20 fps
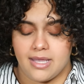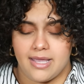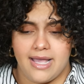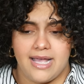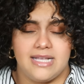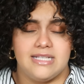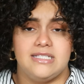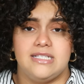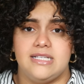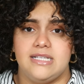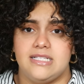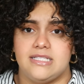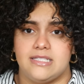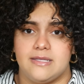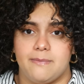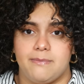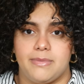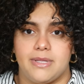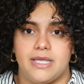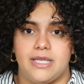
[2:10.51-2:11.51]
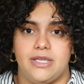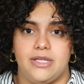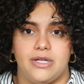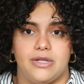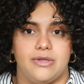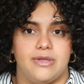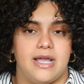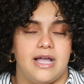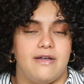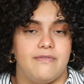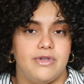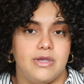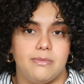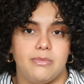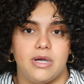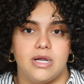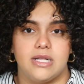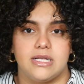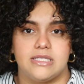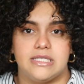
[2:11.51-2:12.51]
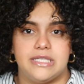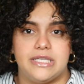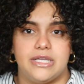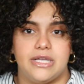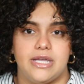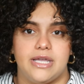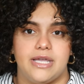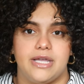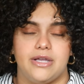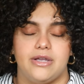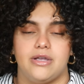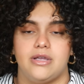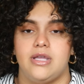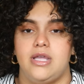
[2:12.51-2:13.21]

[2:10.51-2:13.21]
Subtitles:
Casting is simply, you know, you have your products in your hair